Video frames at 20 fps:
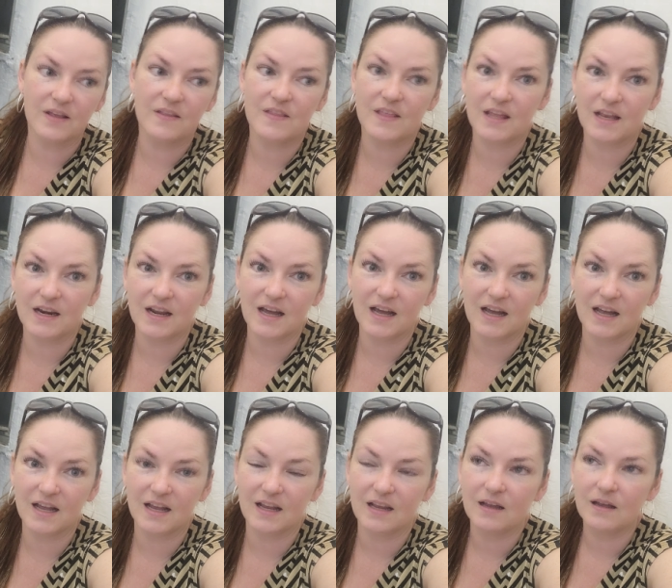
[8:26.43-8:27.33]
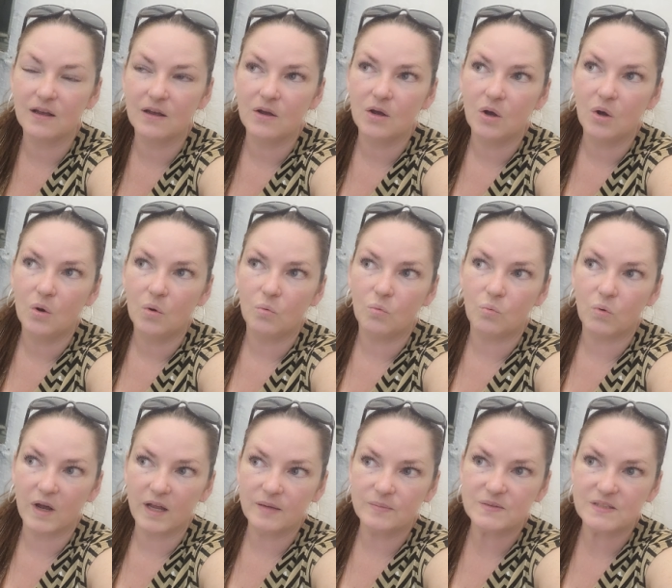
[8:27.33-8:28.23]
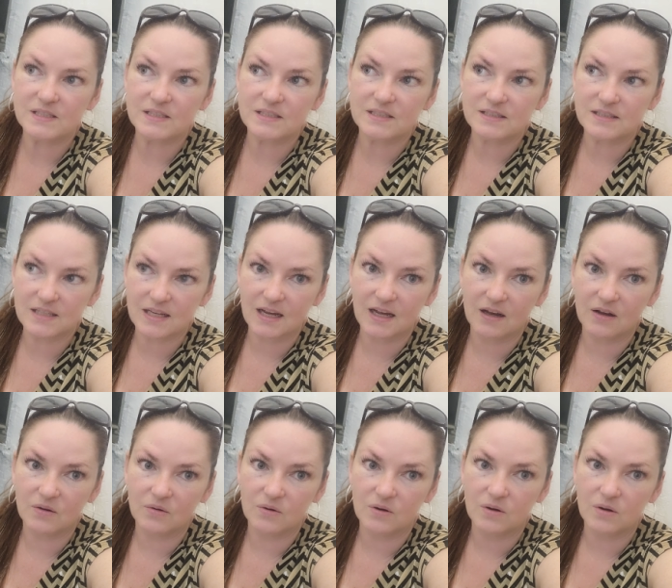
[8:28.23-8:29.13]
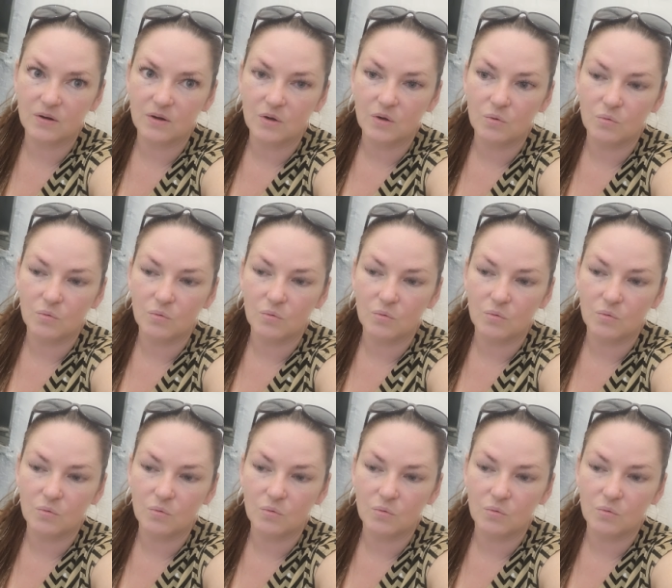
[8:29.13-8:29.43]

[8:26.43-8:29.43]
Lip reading: and then I wiped it down.